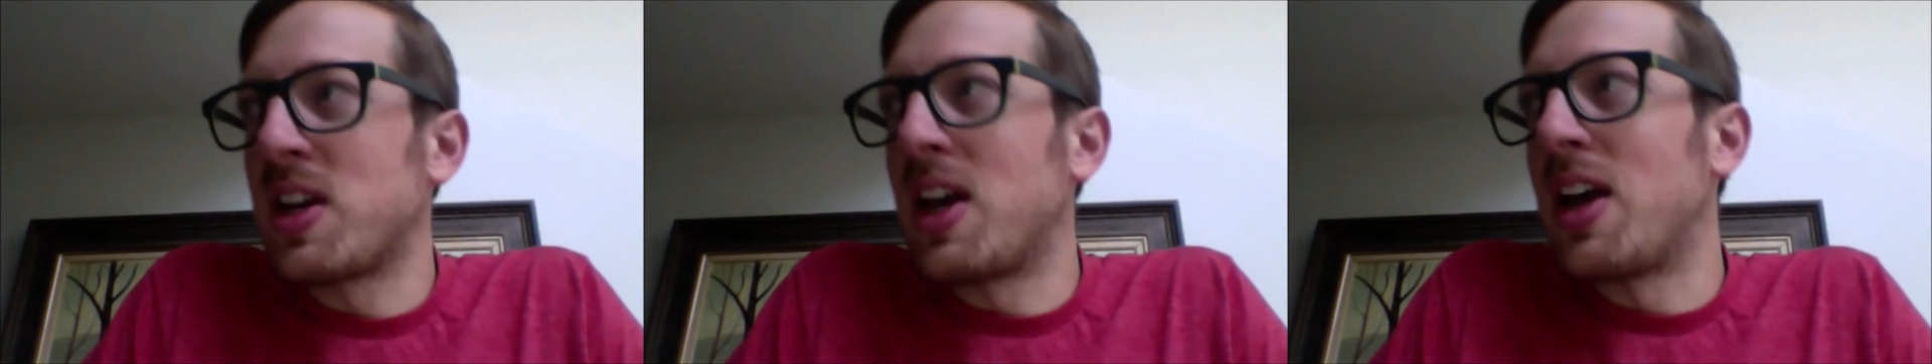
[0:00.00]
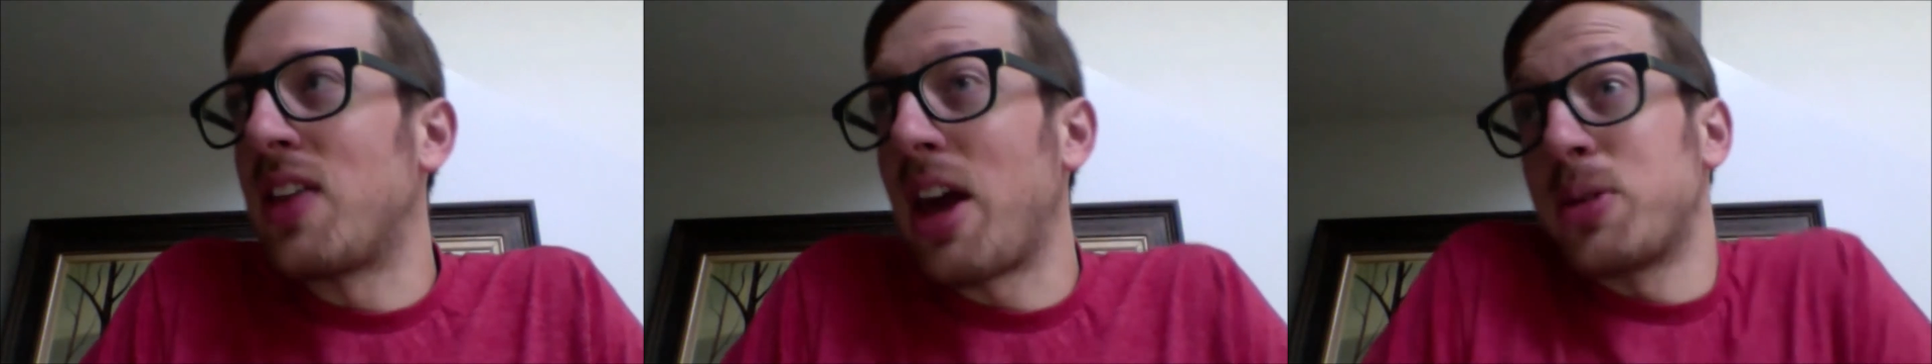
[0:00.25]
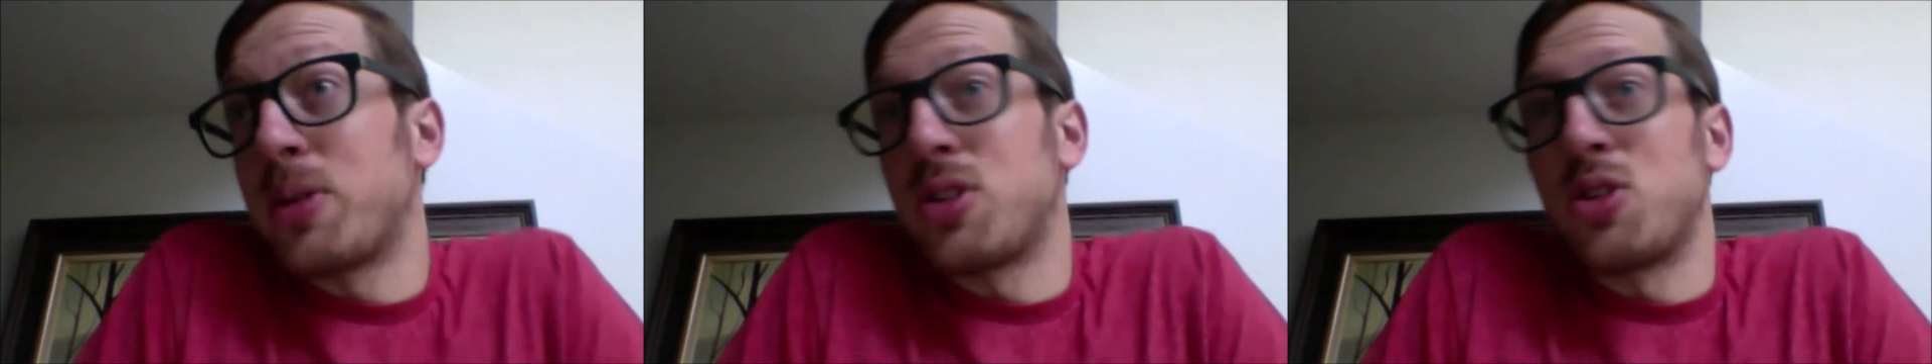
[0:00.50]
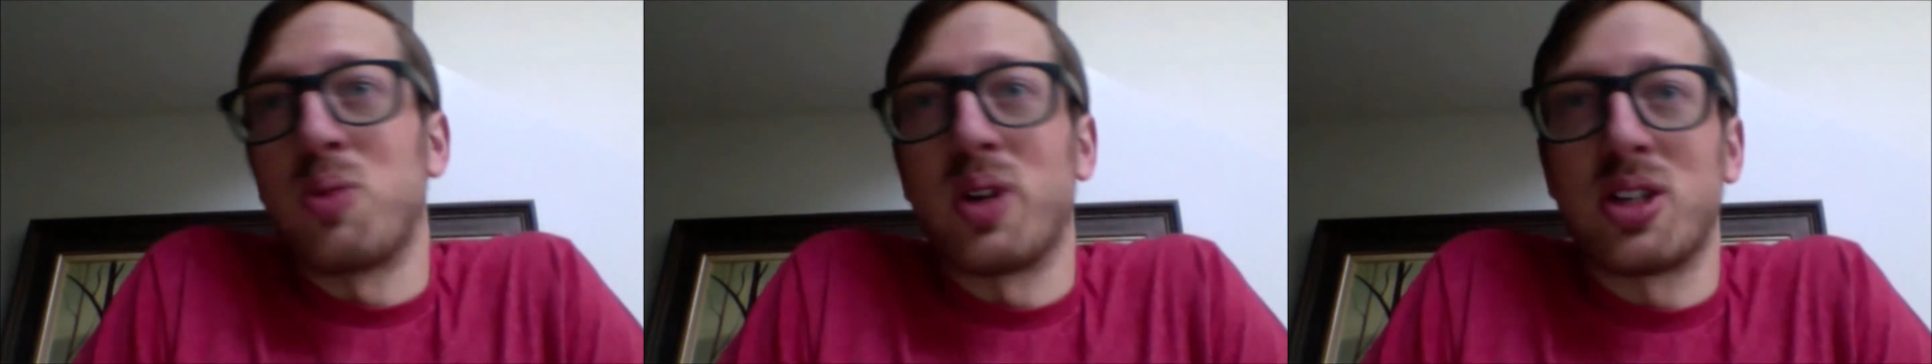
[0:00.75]
And that was
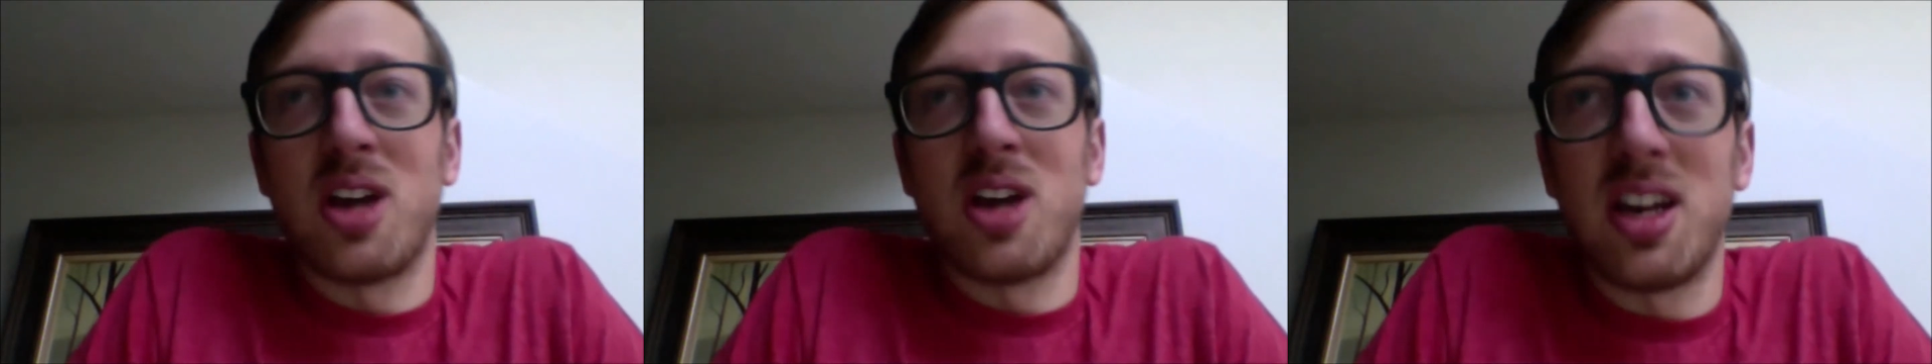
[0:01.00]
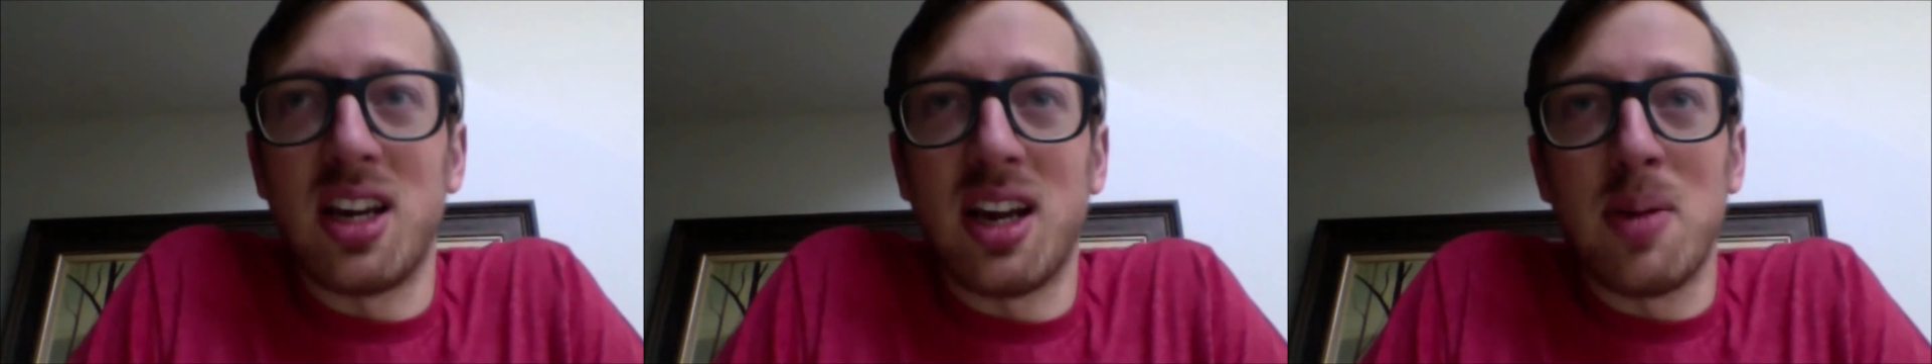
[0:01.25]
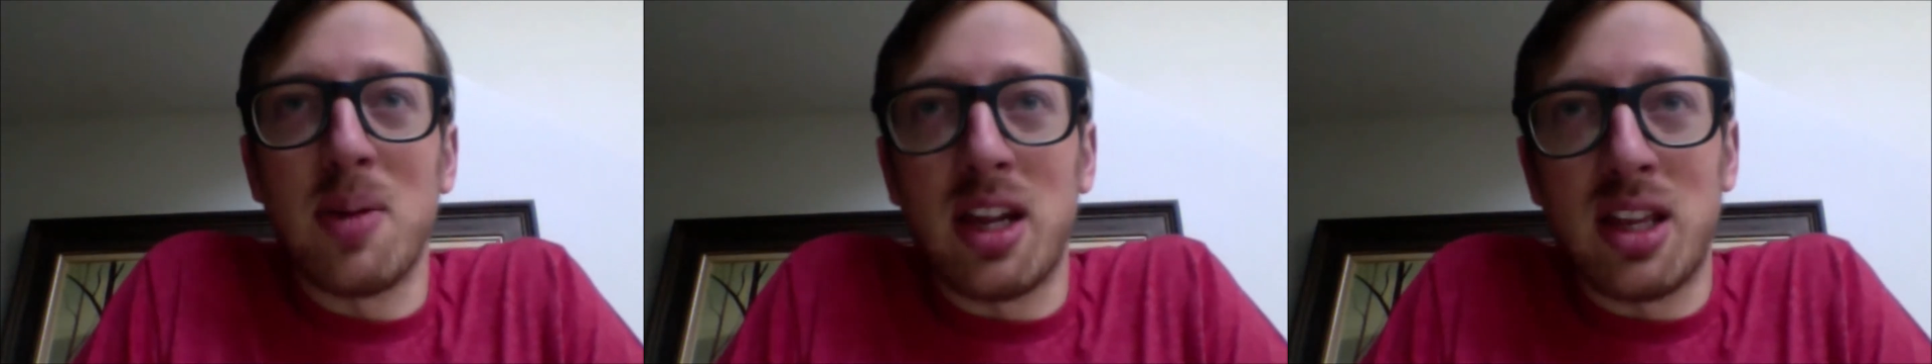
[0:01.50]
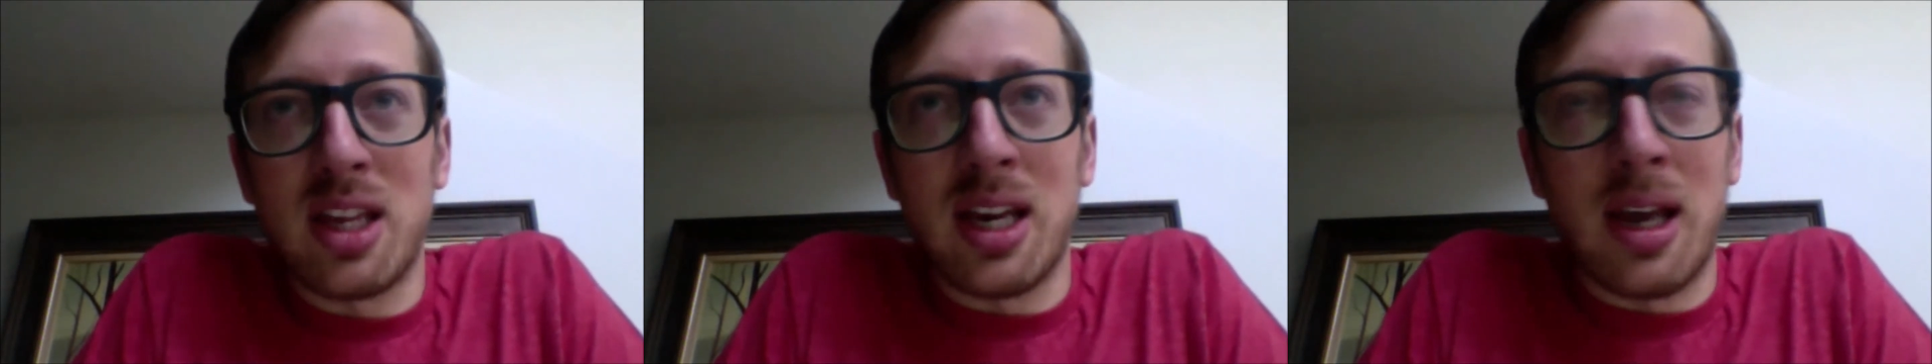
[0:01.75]
super exciting. I mean, I think